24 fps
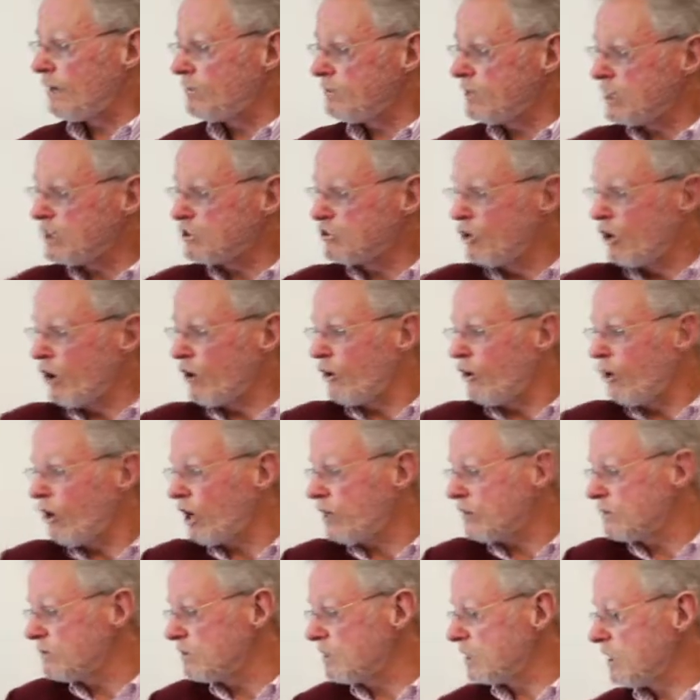It's not
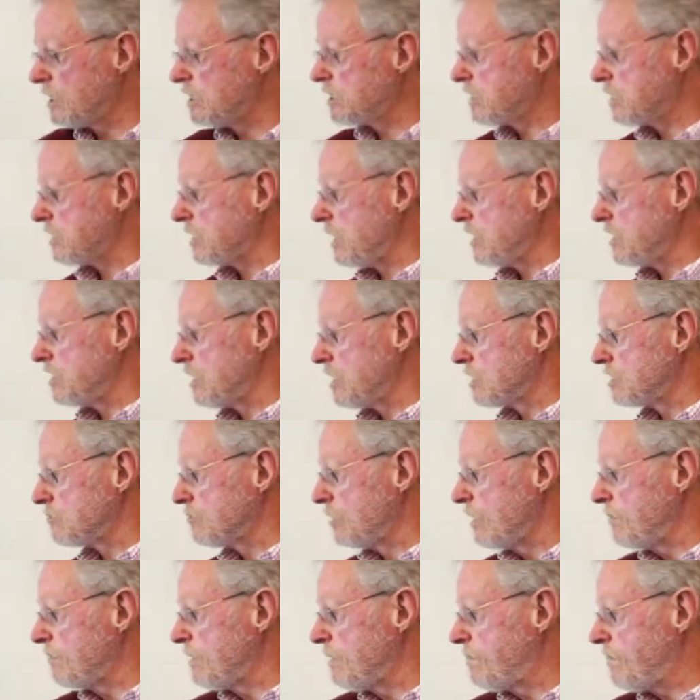hot, it's
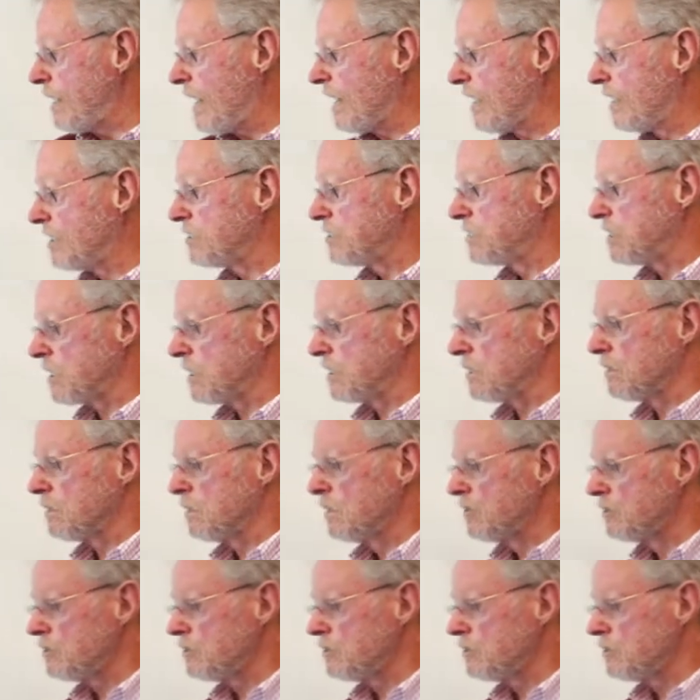extremely balancing.